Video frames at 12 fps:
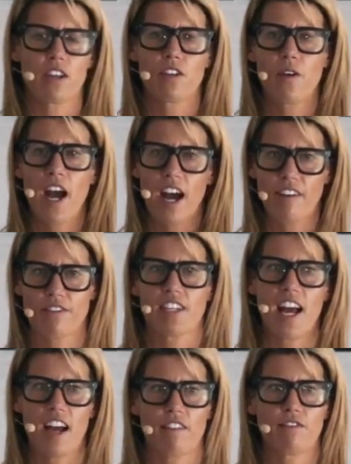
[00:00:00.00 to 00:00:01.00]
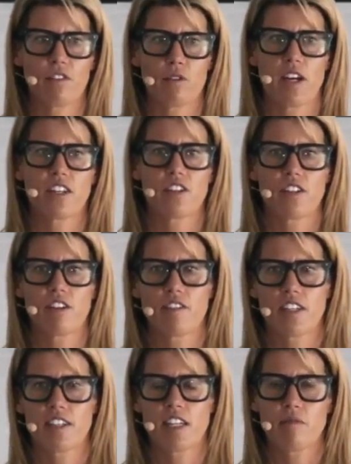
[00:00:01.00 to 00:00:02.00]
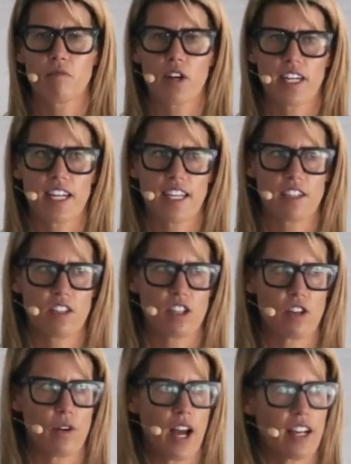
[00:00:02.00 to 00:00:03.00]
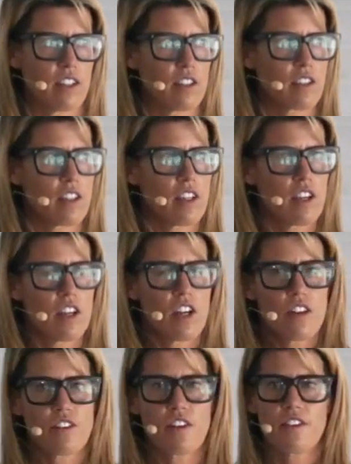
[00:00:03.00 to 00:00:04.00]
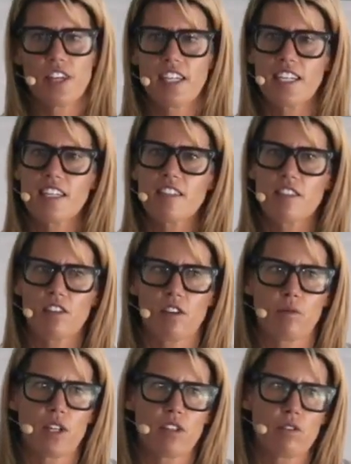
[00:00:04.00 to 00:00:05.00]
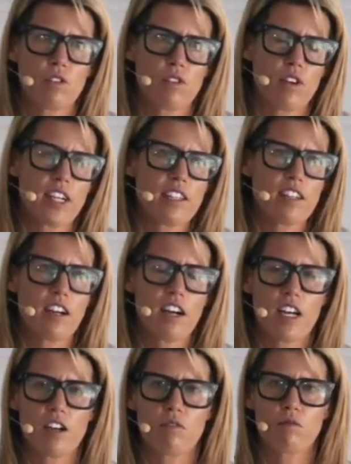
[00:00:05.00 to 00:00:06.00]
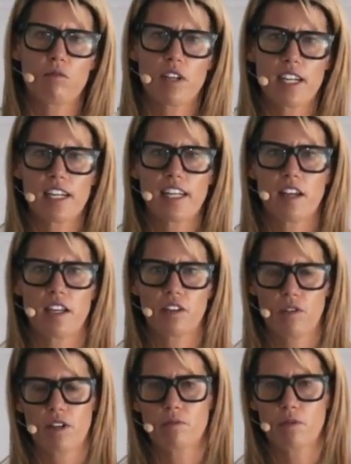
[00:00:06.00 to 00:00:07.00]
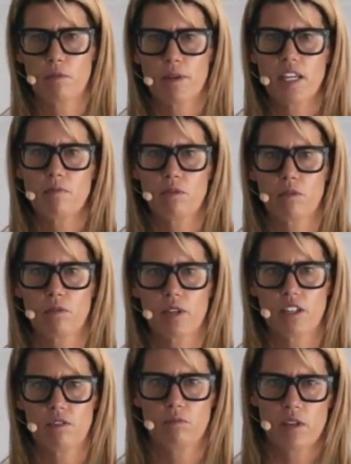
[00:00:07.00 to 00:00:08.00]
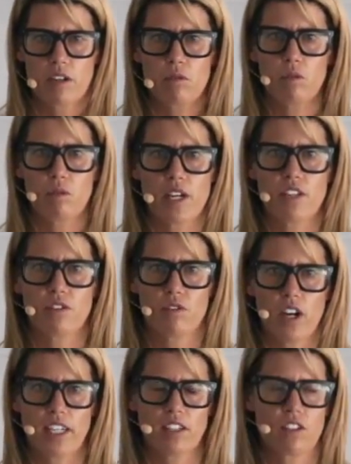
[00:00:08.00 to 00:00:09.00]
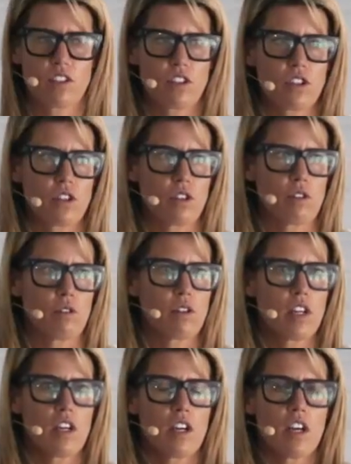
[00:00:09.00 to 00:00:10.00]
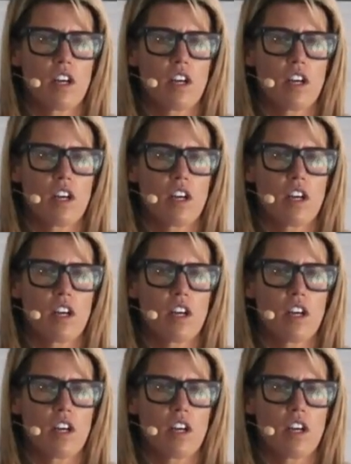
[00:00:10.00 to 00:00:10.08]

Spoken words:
about you have to have your engineering team right next to you. And the thing is, though, when you're trying to hire really incredible people, which we're always trying to do,